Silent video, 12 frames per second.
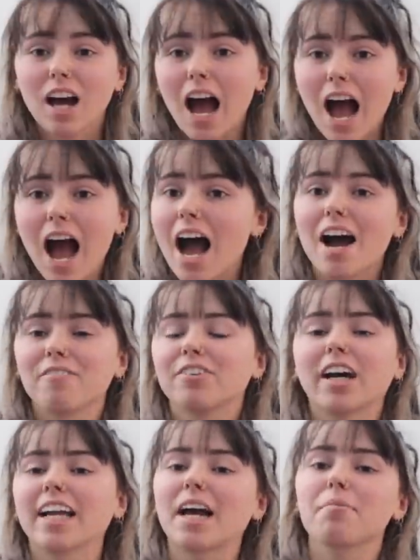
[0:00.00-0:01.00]
Ah, I feel
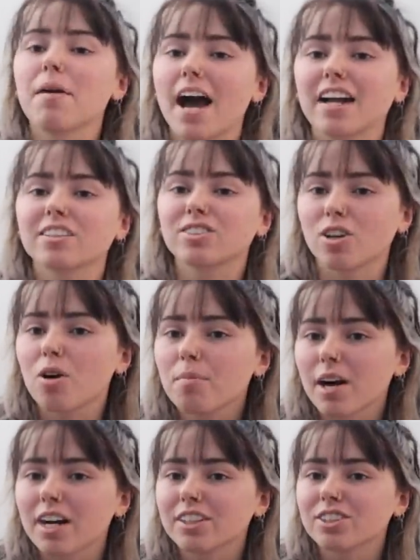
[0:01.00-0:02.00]
like I packed so
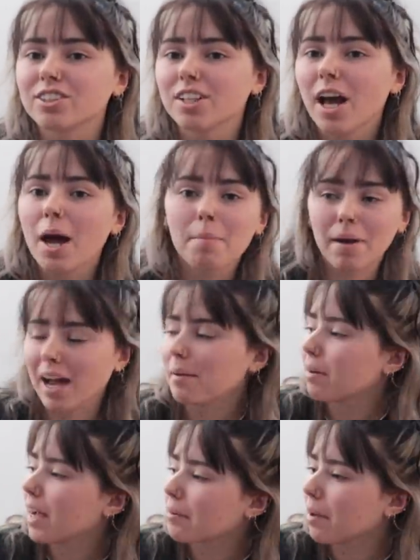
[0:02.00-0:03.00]
much.
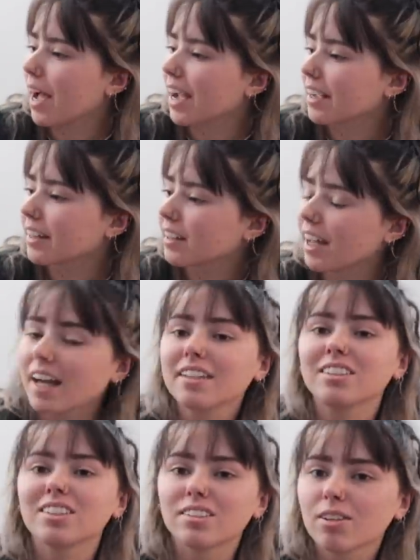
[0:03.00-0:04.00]
Pack, pack, pack. I
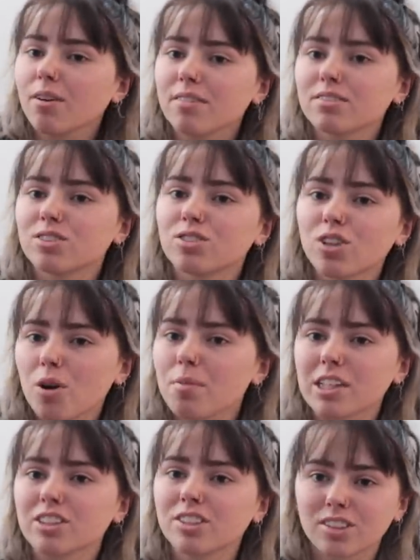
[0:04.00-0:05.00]
still have so
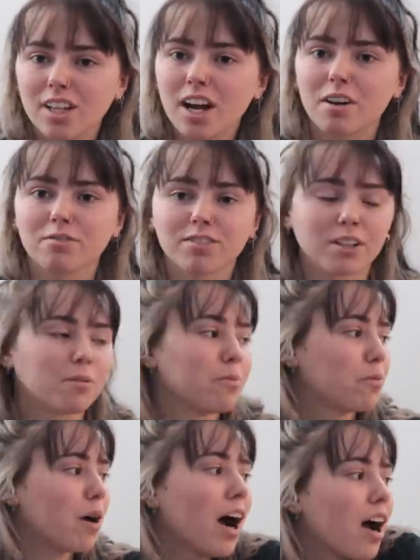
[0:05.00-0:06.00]
much stuff. Like,
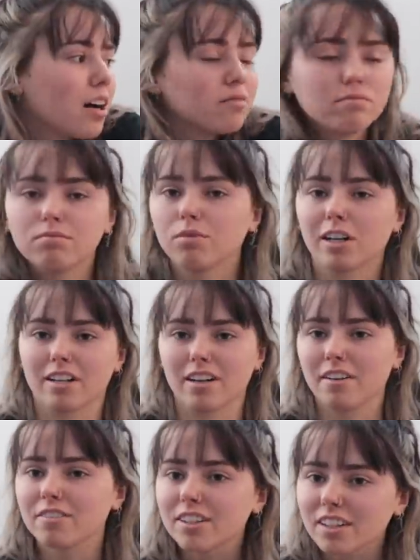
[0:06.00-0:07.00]
what? Where did
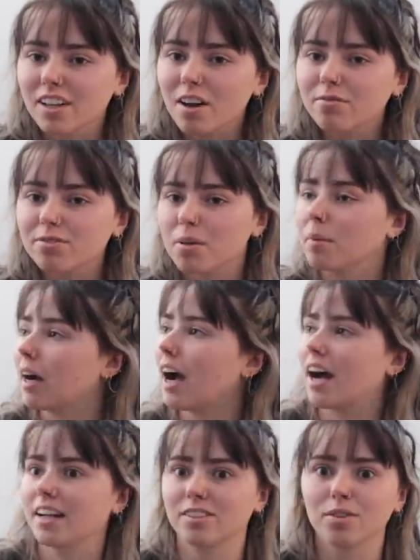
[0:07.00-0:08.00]
everything come from?
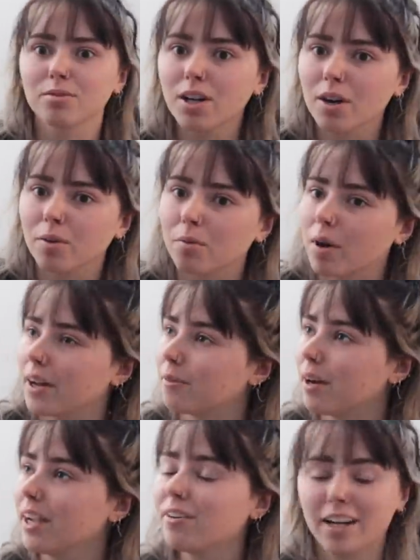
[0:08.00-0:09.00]
I don't know. Why do
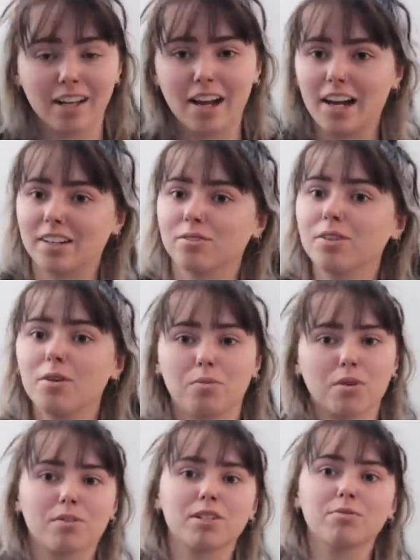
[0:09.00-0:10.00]
I own it? I don't know.
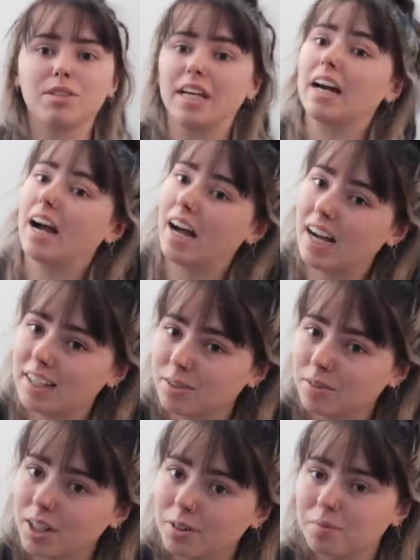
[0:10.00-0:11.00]
What do I do with it? I
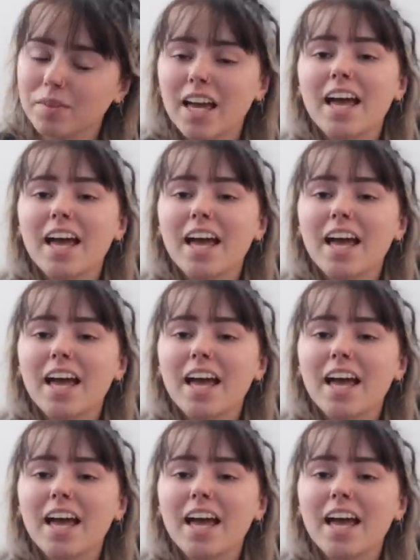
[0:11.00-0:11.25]
don't know.